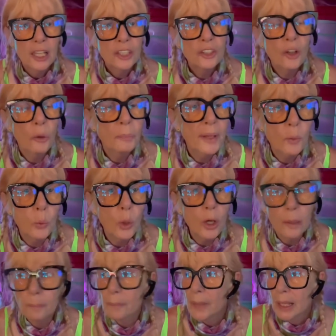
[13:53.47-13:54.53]
no big
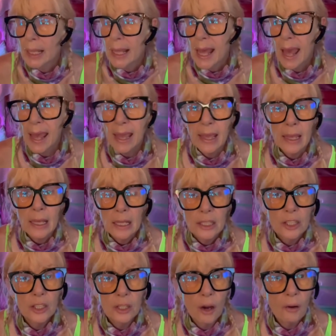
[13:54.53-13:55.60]
whoop. Hey,
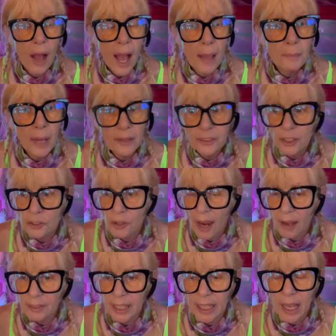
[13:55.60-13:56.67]
you know, I'm out there
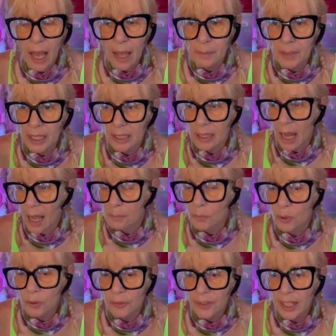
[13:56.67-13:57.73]
traveling. I mean, I'm
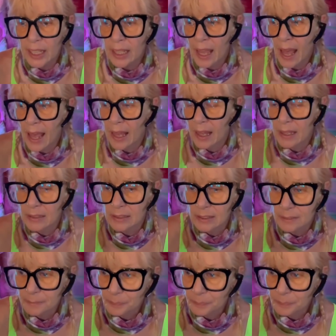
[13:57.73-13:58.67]
moving and